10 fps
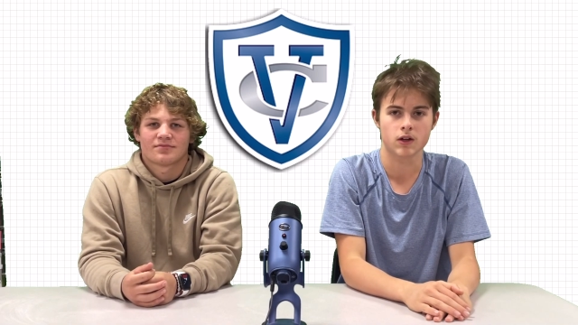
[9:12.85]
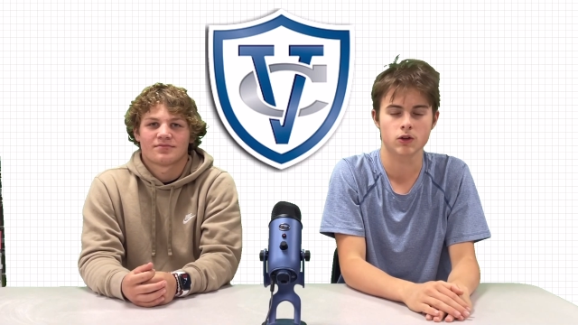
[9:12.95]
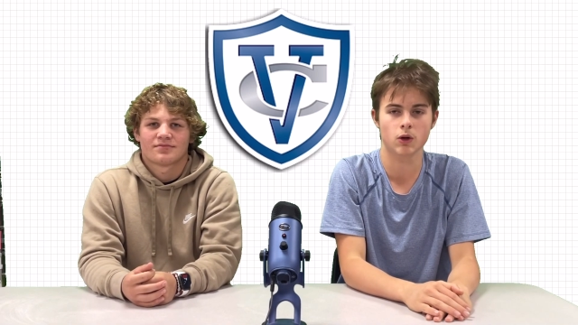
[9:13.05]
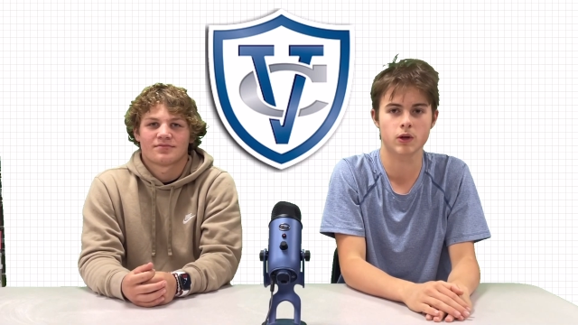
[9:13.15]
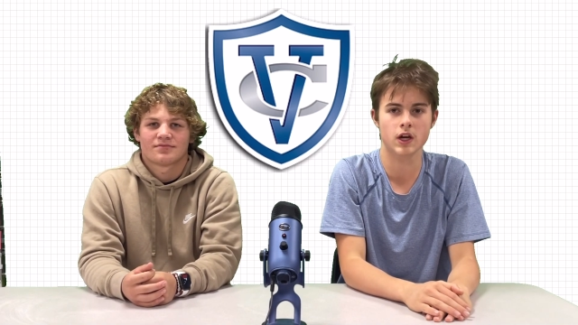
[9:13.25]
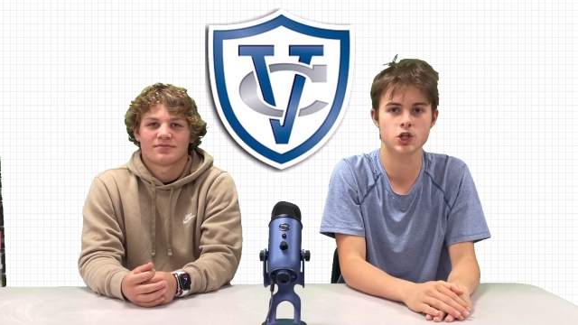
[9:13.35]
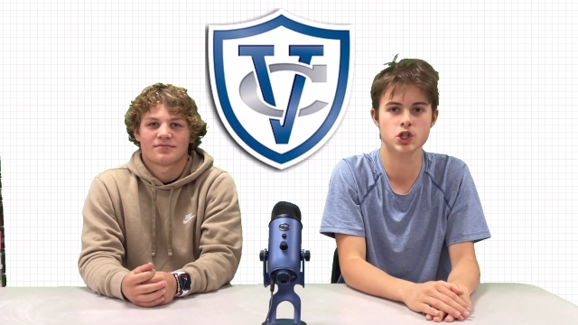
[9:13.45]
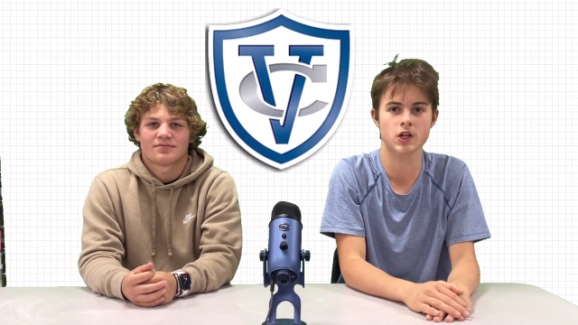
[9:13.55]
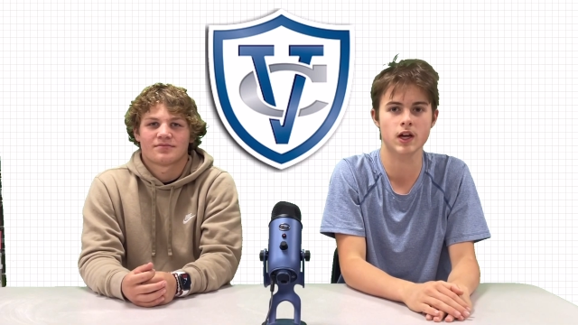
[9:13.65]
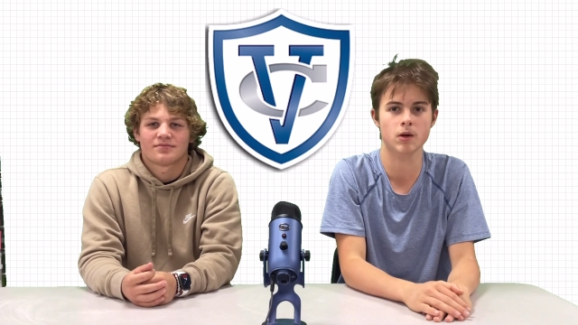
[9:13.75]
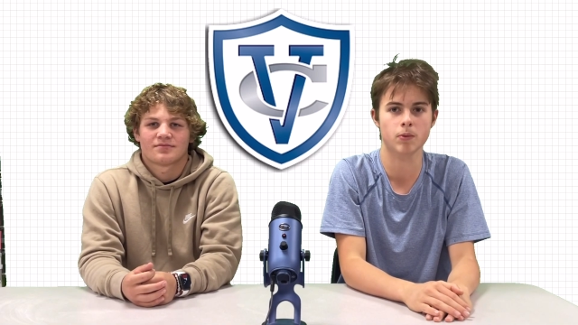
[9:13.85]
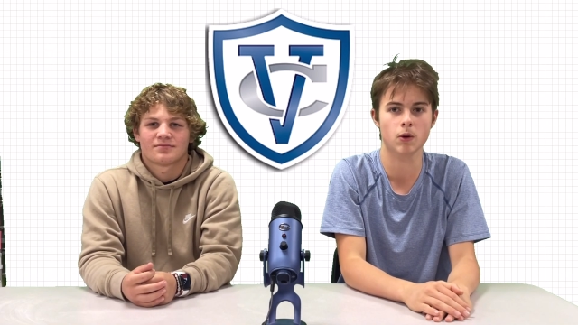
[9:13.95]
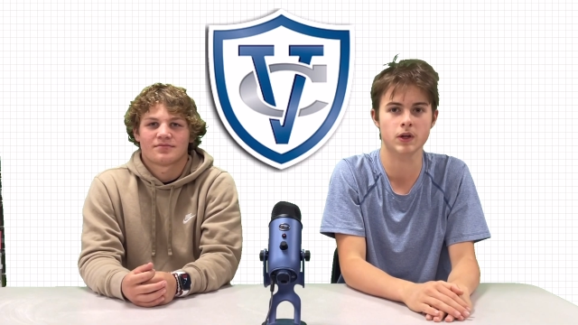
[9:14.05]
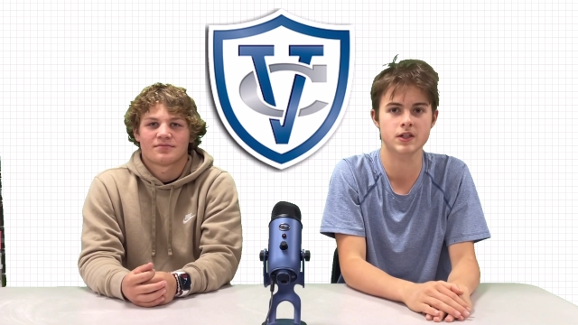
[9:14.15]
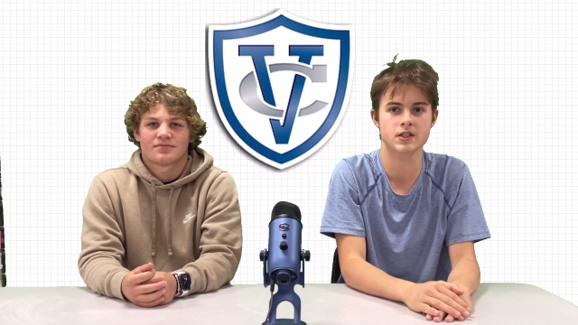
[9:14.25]
Speaker 1: Location and
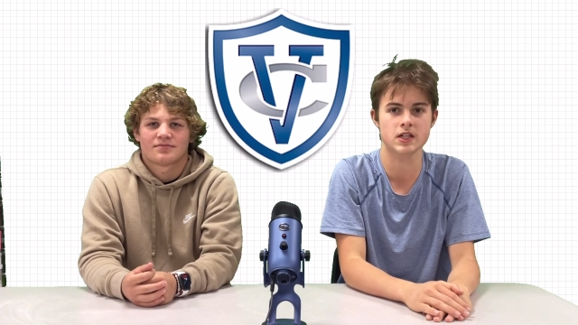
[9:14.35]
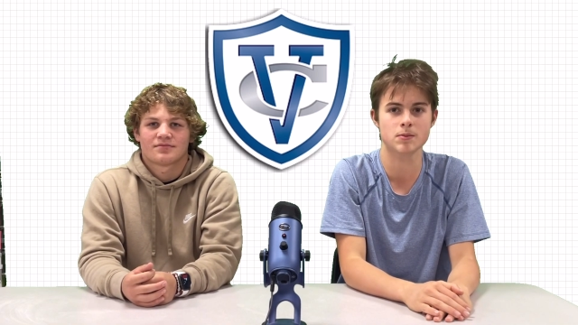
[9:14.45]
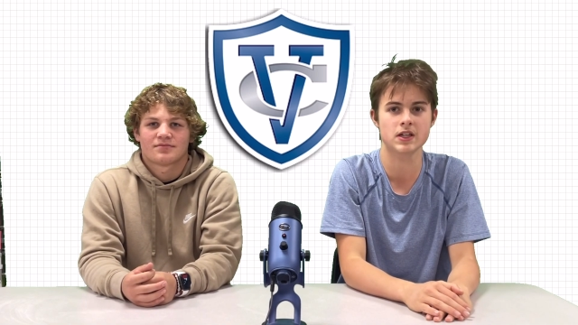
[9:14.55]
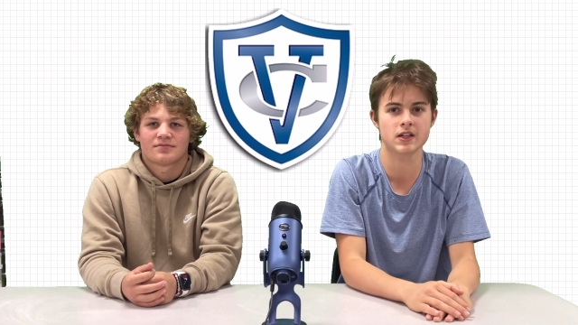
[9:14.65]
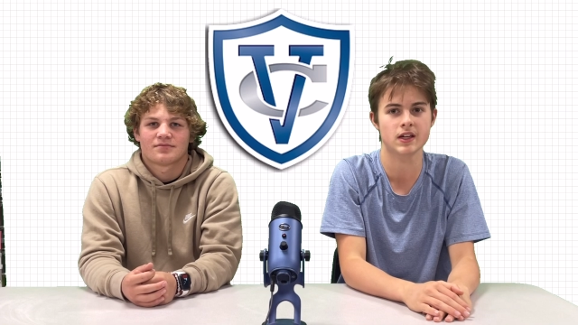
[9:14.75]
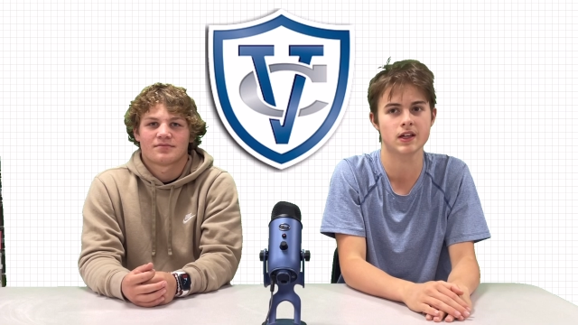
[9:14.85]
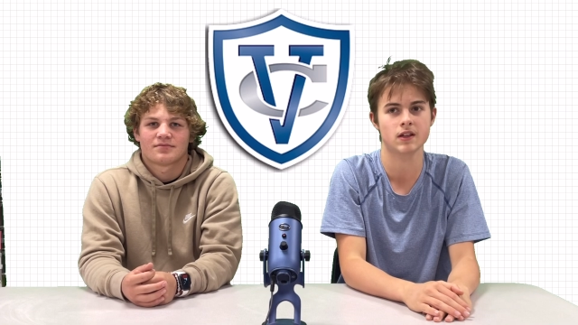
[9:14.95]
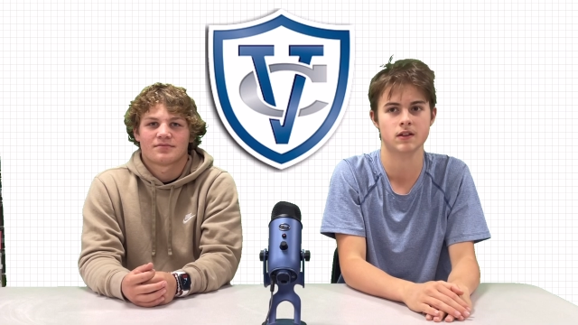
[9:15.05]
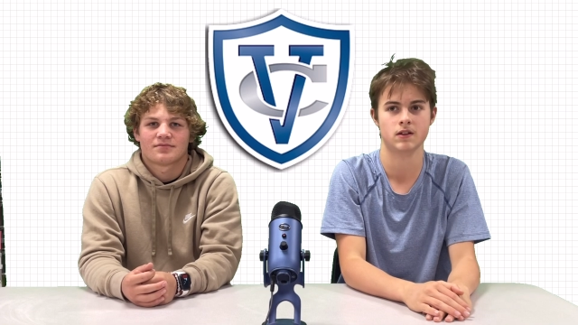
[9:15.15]
opponent TBD.